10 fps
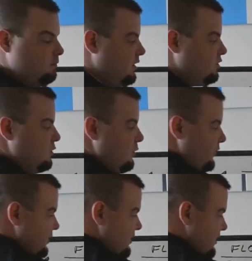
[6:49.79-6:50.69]
Because we
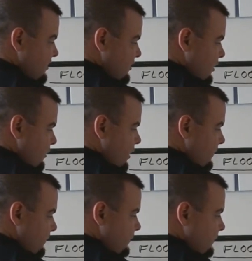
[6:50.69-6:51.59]
want this kid suckered
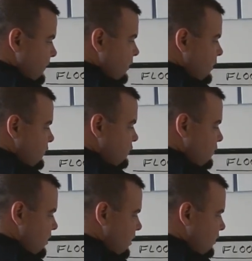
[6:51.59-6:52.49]
up.
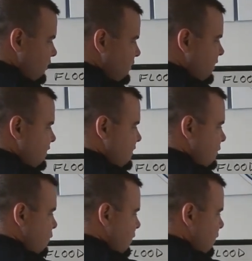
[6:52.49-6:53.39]
So we can hit this
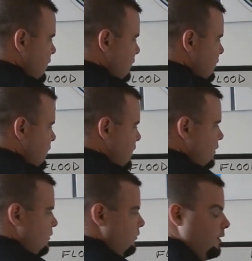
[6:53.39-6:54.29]
nice window
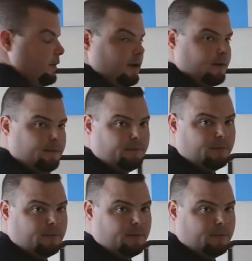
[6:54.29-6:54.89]
right there.